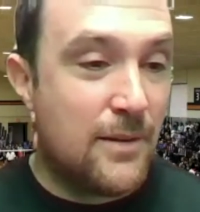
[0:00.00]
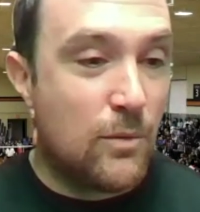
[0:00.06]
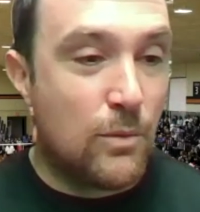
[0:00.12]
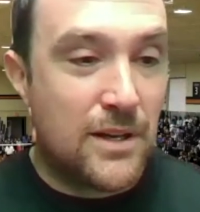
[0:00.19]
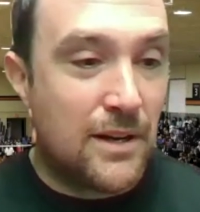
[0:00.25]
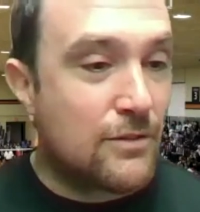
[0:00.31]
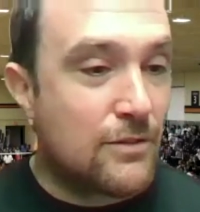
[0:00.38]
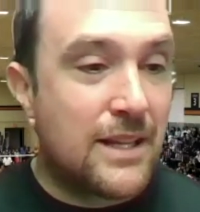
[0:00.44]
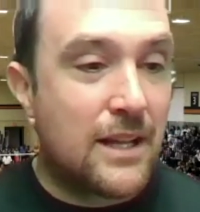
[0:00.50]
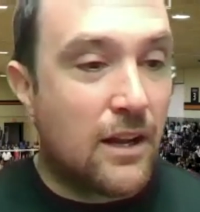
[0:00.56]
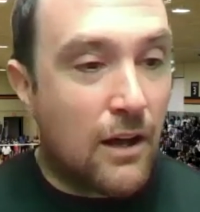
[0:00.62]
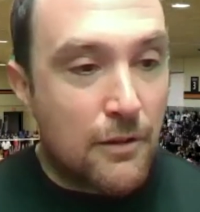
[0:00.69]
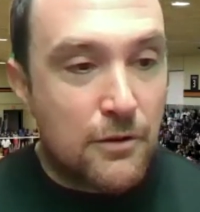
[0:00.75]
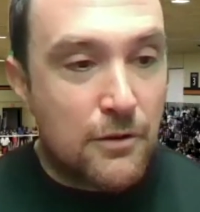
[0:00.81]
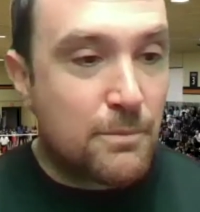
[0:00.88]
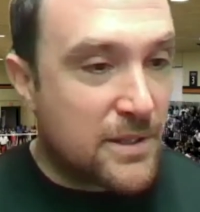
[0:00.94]
whatever that
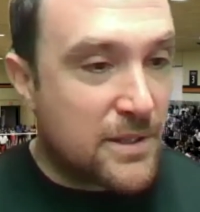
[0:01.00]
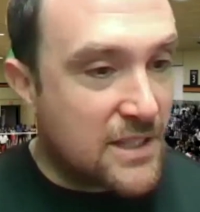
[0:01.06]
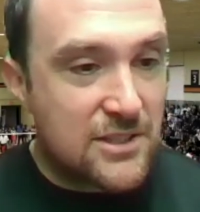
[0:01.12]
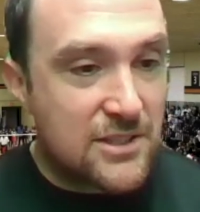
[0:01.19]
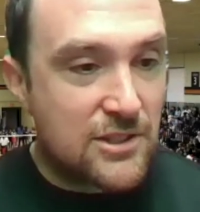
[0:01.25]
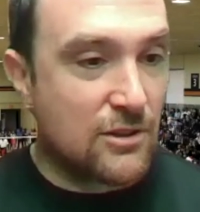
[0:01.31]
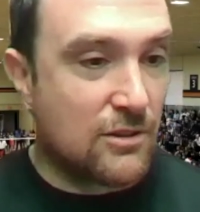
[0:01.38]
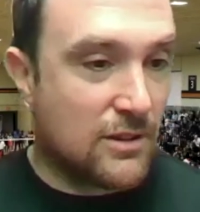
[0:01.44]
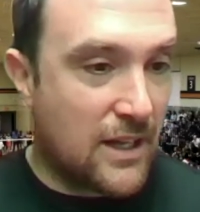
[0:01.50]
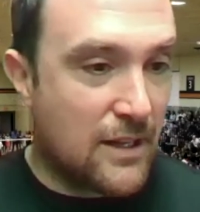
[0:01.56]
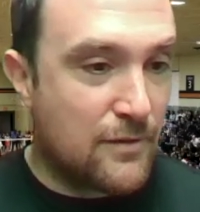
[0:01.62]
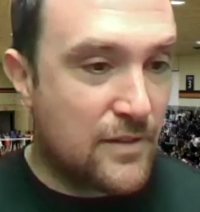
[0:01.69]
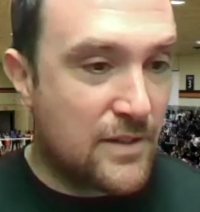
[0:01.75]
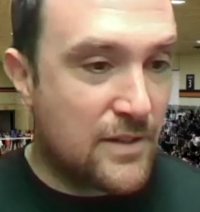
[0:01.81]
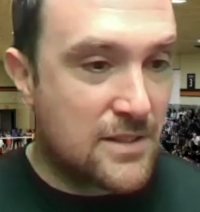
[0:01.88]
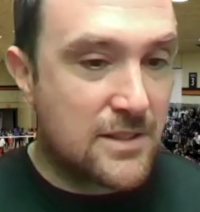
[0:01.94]
other piece to your
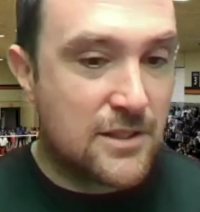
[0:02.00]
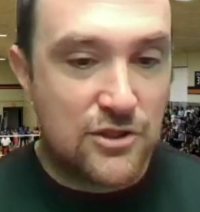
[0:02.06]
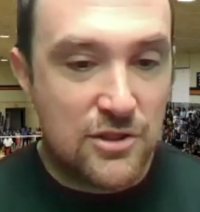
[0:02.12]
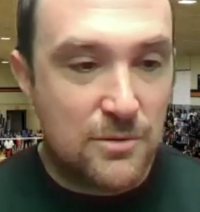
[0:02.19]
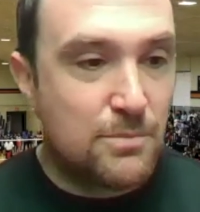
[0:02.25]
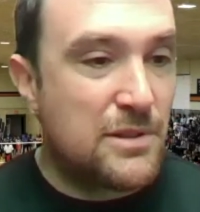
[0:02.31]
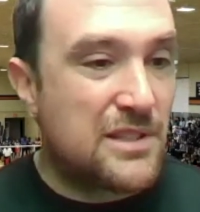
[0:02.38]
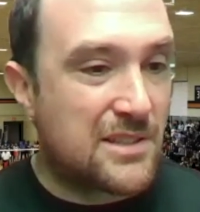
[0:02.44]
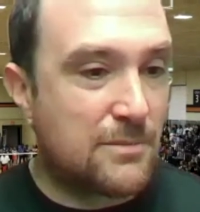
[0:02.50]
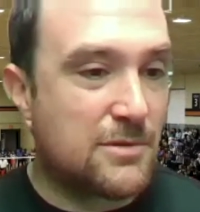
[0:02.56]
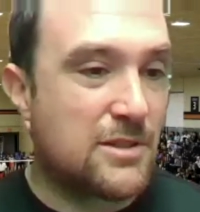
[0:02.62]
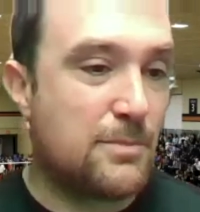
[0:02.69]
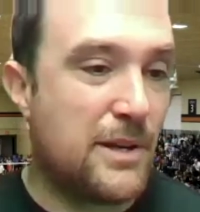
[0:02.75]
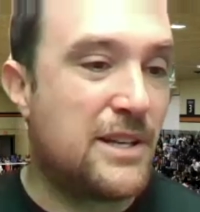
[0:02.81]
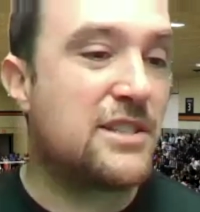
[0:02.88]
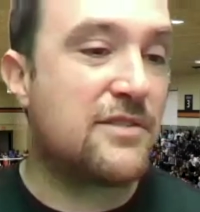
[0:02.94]
life is, there should be some
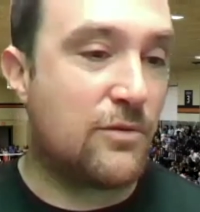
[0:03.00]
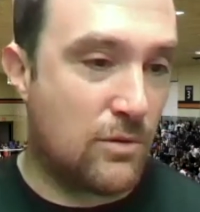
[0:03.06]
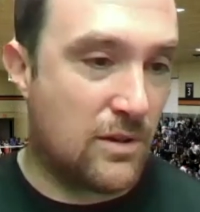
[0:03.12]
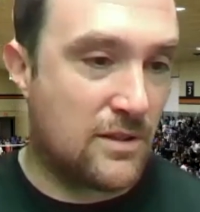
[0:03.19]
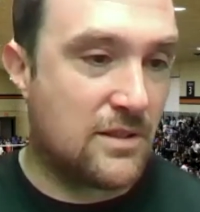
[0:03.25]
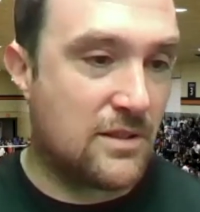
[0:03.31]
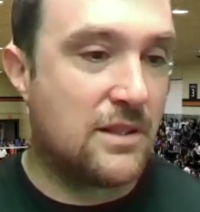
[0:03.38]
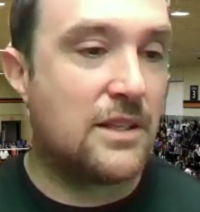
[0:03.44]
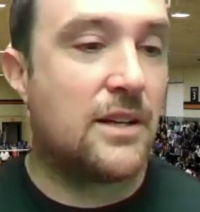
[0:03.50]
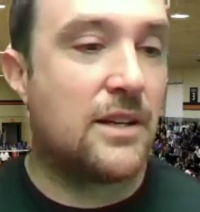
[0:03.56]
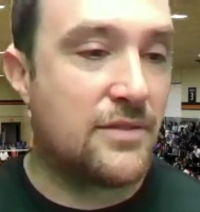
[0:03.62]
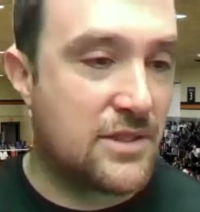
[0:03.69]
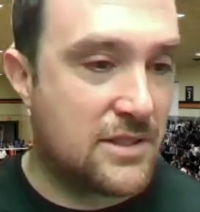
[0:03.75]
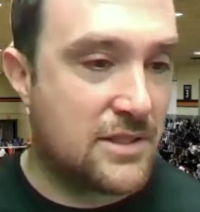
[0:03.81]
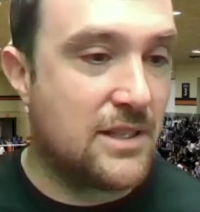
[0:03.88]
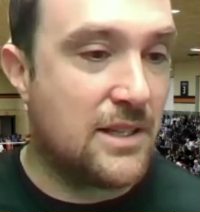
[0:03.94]
space for it to let
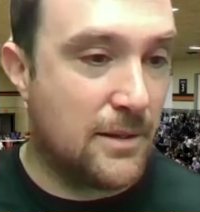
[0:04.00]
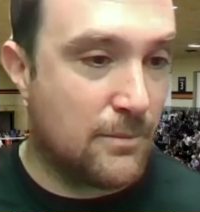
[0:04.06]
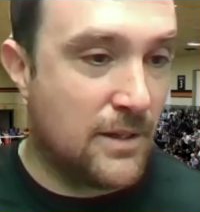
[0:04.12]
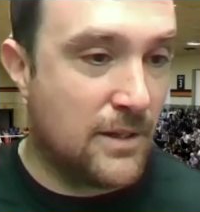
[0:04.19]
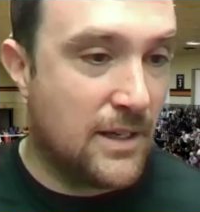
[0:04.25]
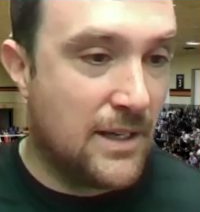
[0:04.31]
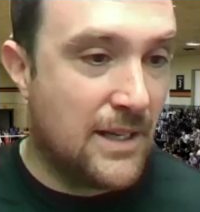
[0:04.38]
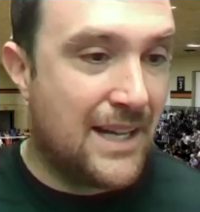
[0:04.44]
off steam